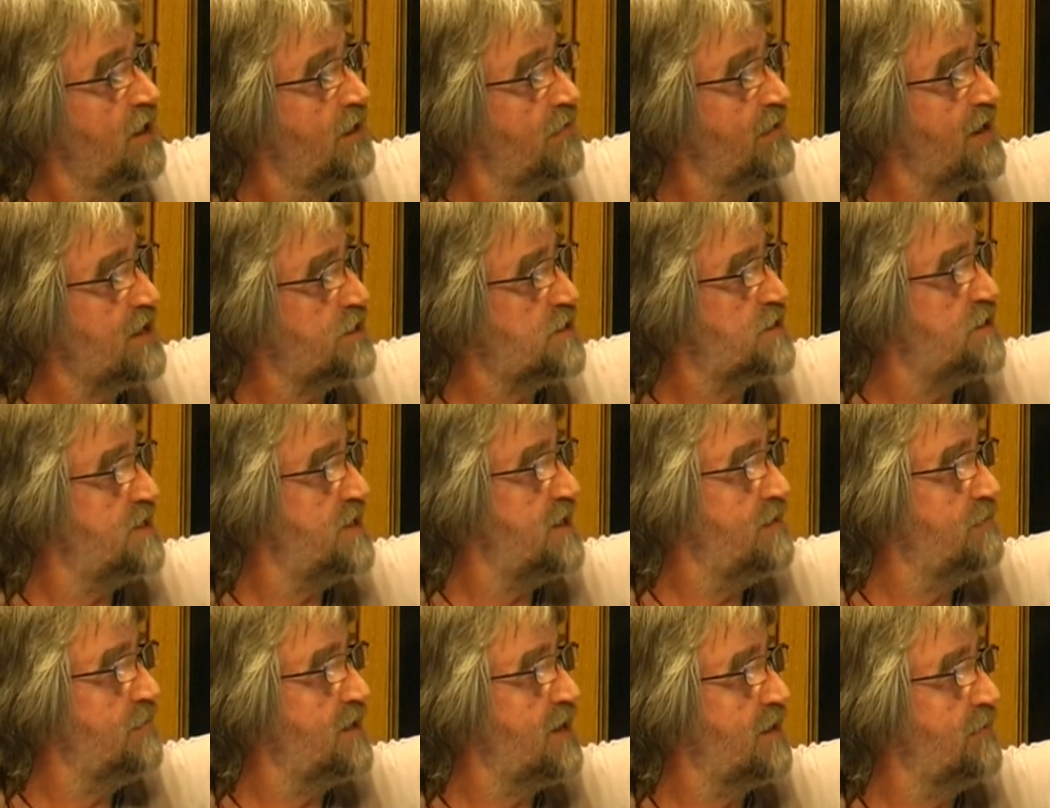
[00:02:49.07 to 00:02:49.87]
That
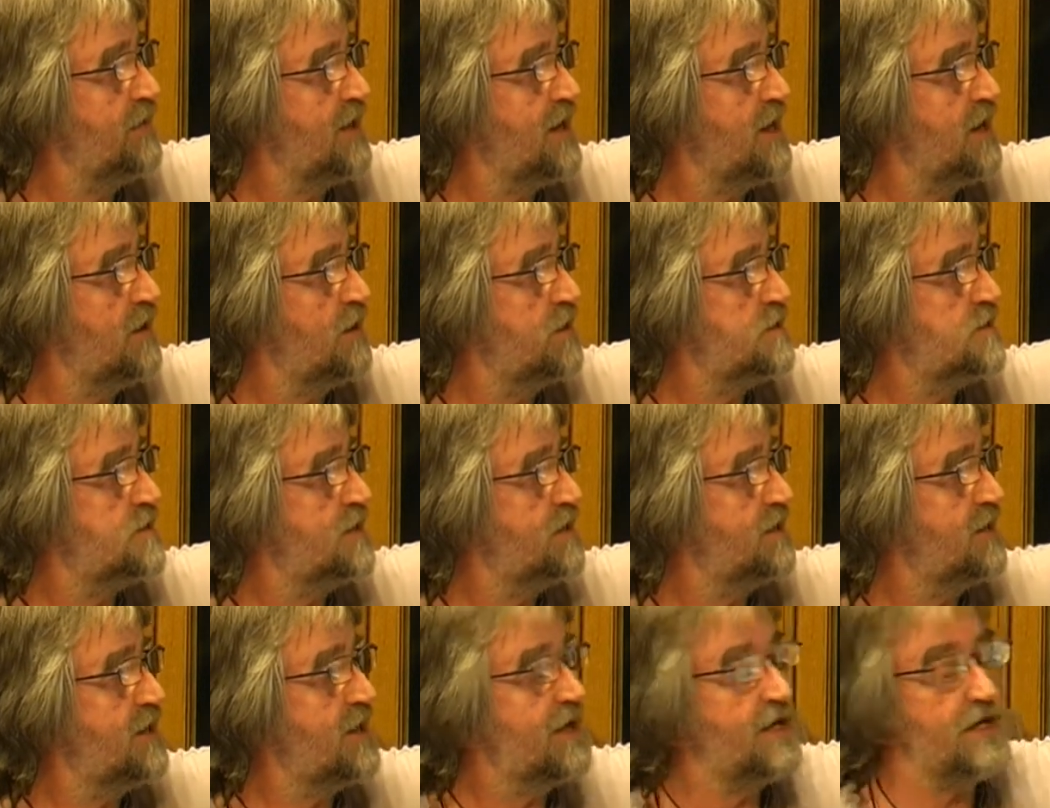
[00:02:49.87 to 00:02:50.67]
steam coming out is
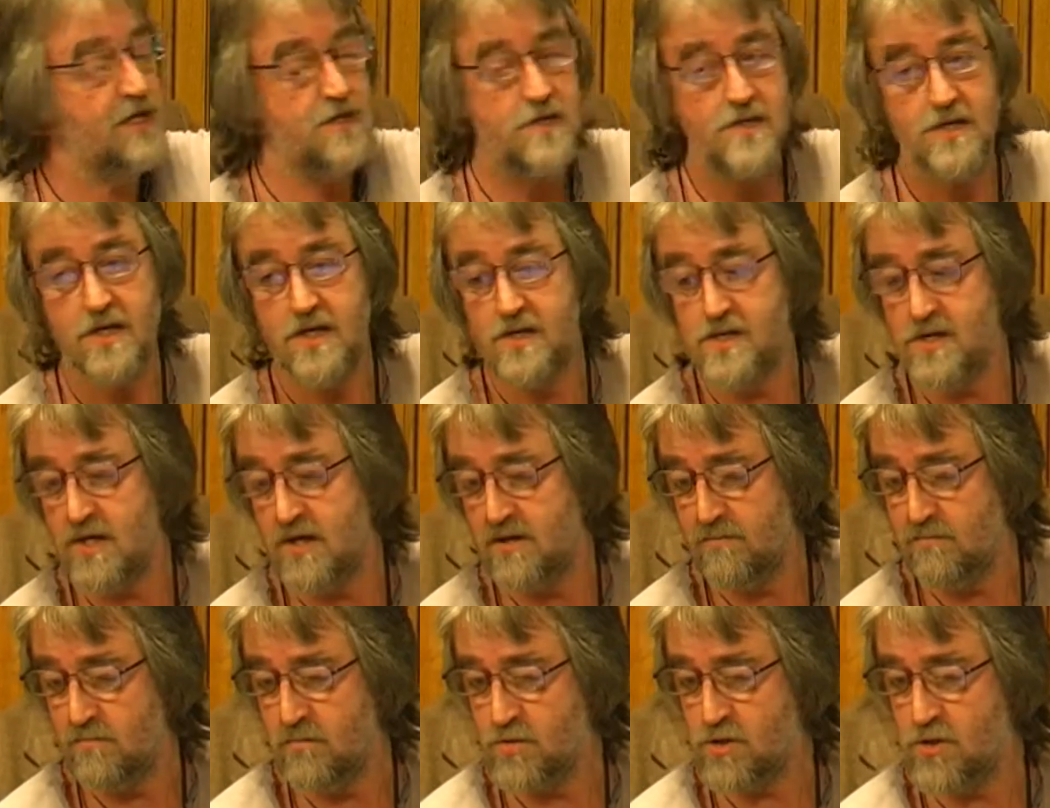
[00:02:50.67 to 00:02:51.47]
containing
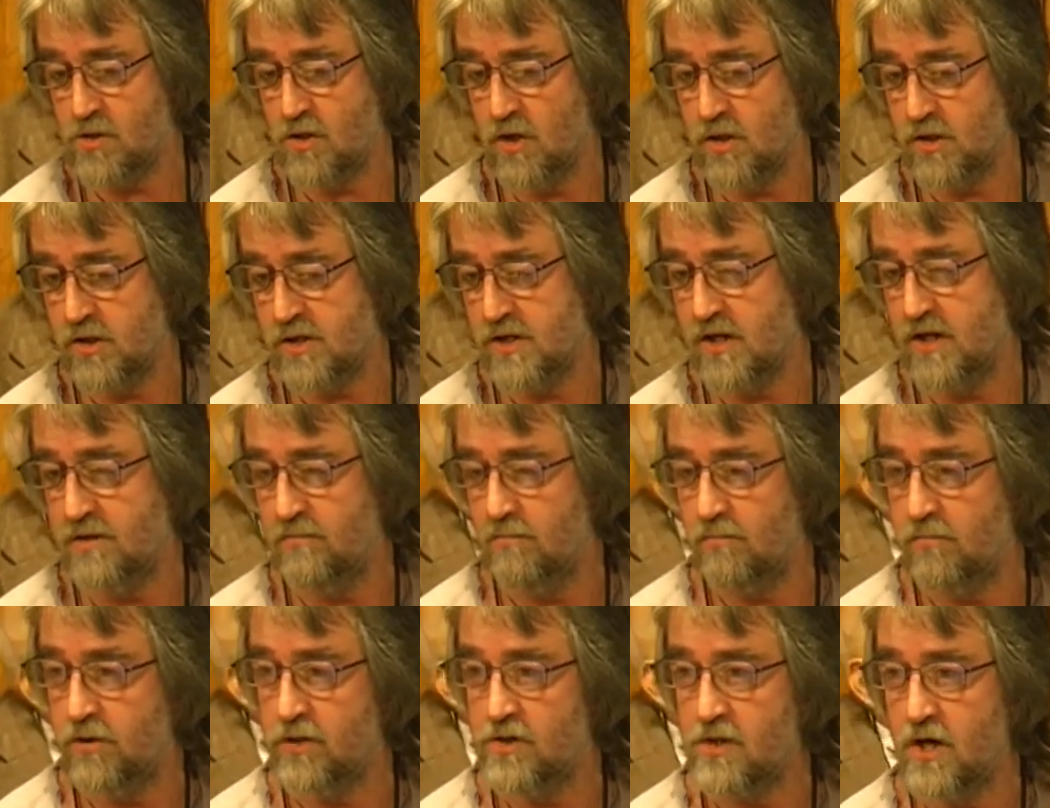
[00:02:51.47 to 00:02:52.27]
cesium,
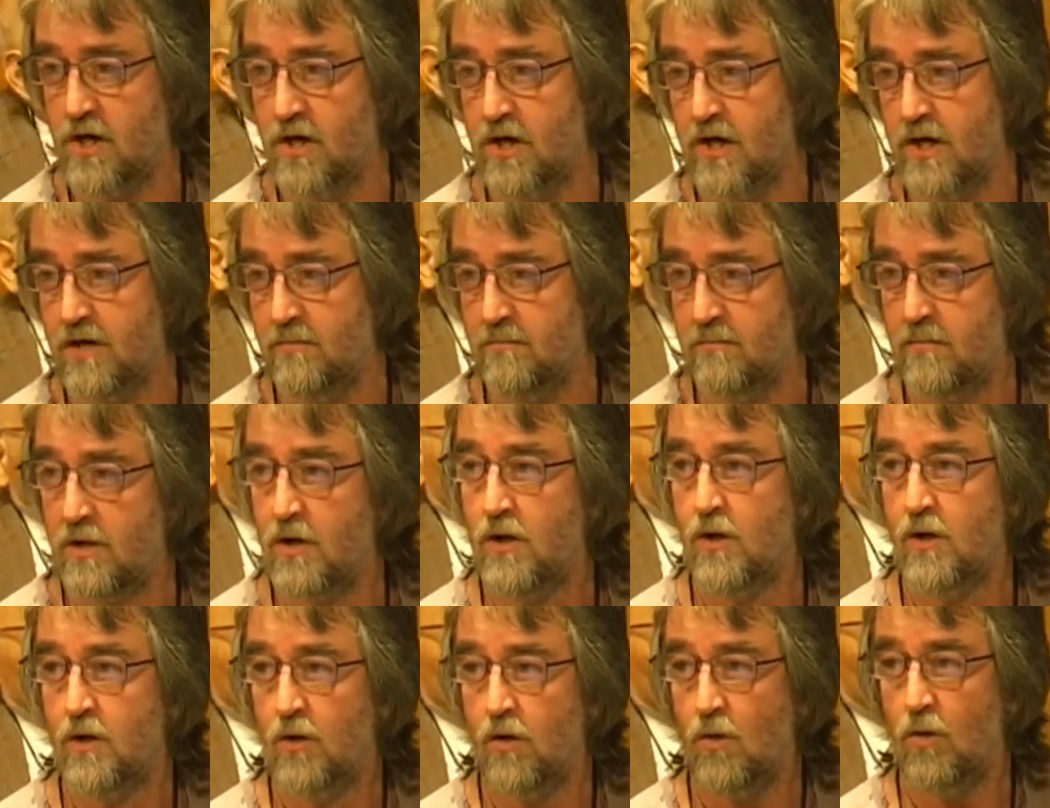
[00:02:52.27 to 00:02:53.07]
strontium, plutonium,
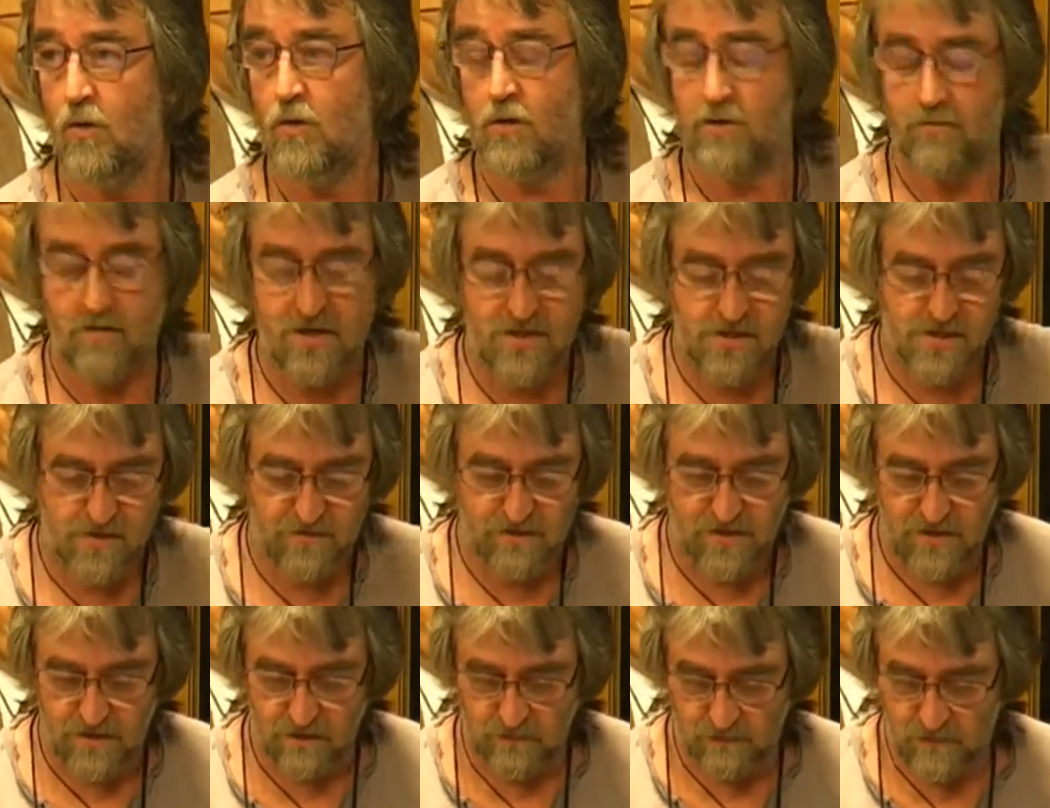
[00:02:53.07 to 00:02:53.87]
all the rest
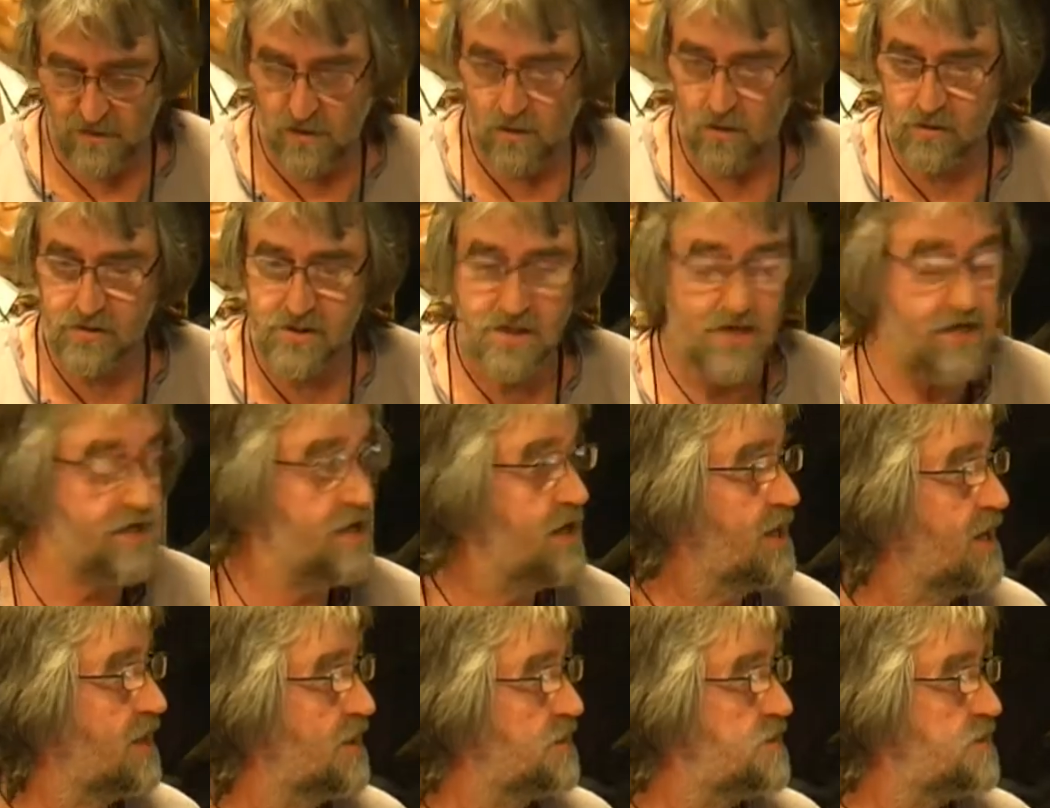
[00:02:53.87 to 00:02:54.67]
of it, the whole ten
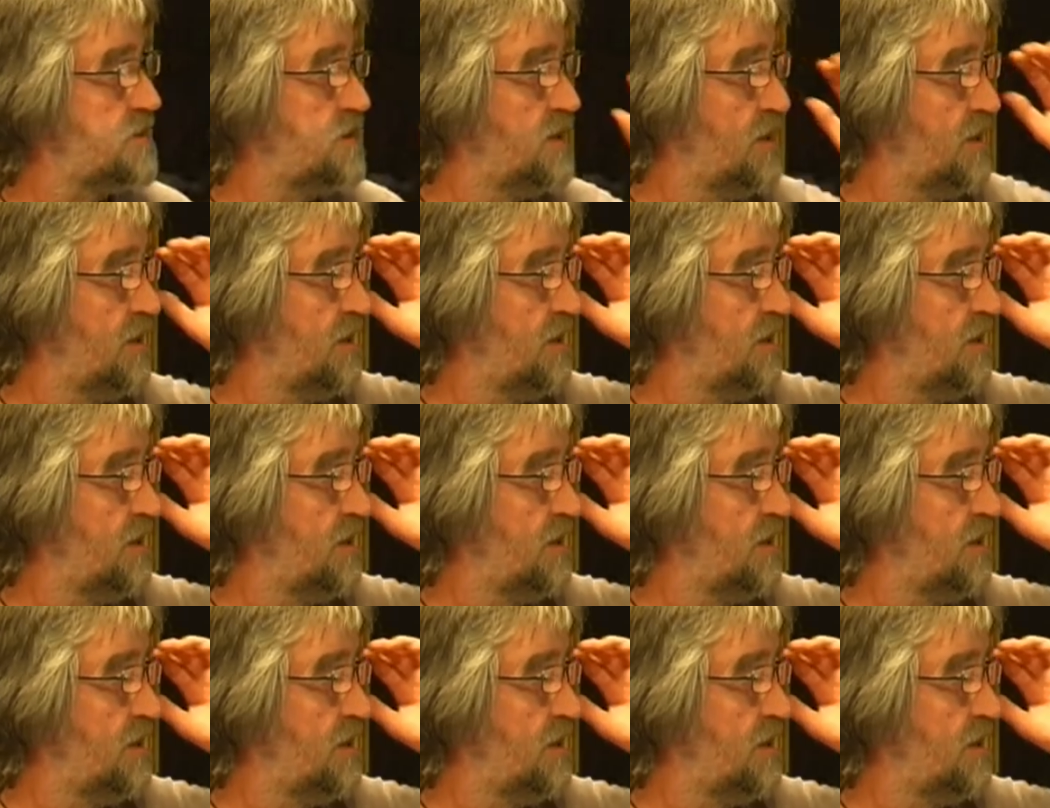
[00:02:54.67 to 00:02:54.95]
yards.